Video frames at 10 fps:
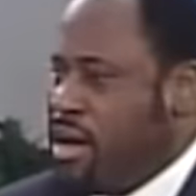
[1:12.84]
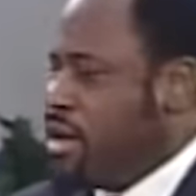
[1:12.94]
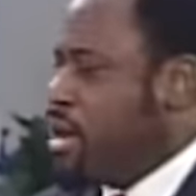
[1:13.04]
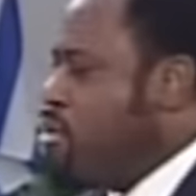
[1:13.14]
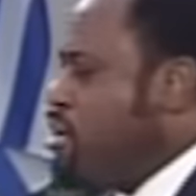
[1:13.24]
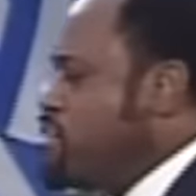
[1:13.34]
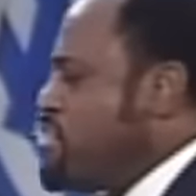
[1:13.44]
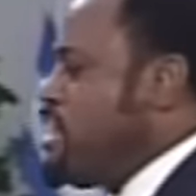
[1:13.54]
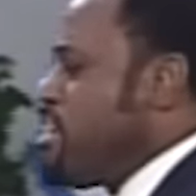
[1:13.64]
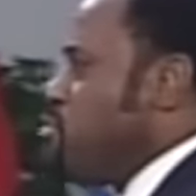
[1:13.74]
And I want
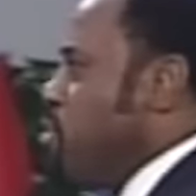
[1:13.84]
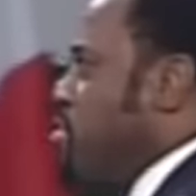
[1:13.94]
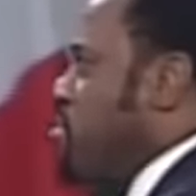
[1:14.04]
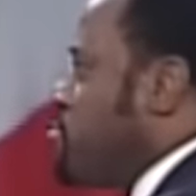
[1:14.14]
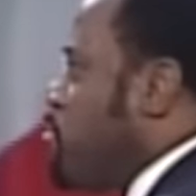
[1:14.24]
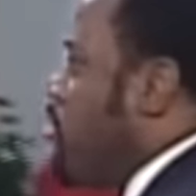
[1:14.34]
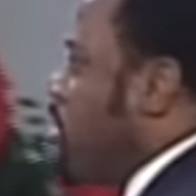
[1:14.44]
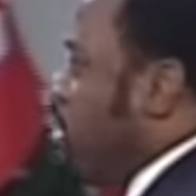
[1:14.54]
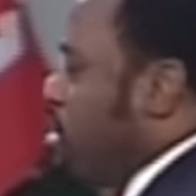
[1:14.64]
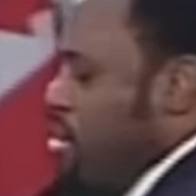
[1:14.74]
to deal with this
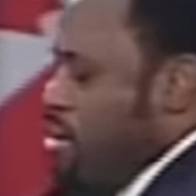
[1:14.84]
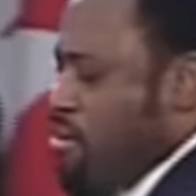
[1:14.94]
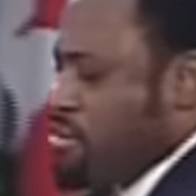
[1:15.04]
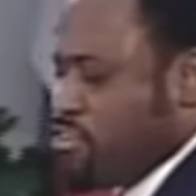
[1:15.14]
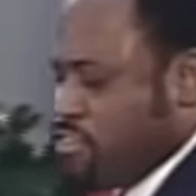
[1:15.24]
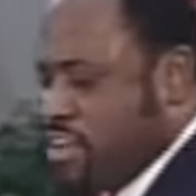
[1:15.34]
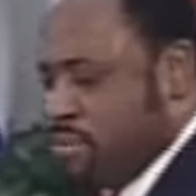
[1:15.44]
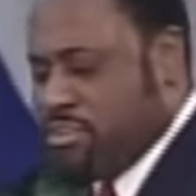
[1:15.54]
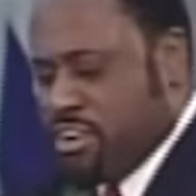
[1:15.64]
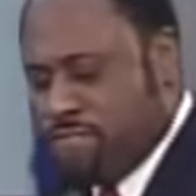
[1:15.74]
morning on the
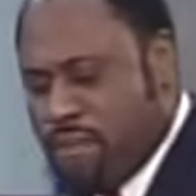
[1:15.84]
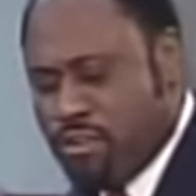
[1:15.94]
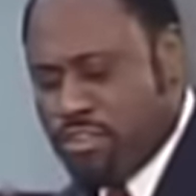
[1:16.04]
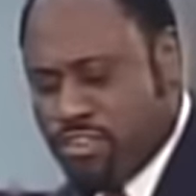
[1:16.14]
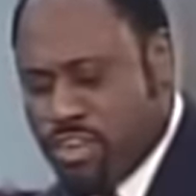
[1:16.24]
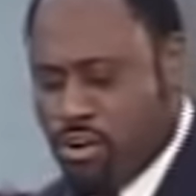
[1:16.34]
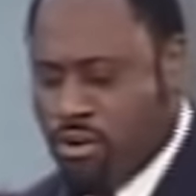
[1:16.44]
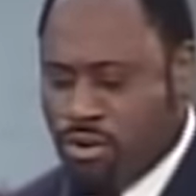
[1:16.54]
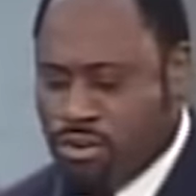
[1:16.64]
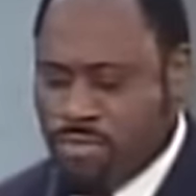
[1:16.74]
subject focusing
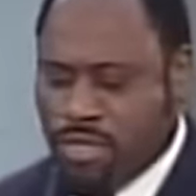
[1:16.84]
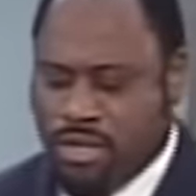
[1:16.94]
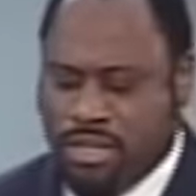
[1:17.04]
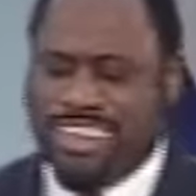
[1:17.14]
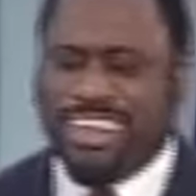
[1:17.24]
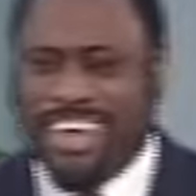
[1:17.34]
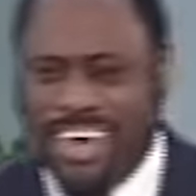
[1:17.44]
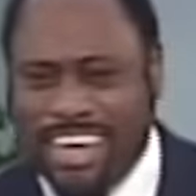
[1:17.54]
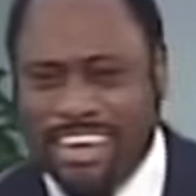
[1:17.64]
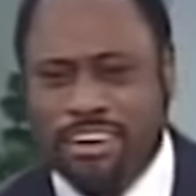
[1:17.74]
on the
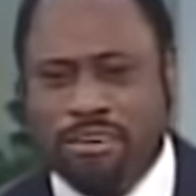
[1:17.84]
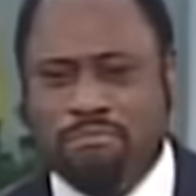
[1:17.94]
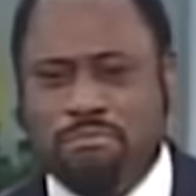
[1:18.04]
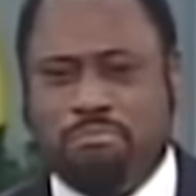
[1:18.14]
kingdom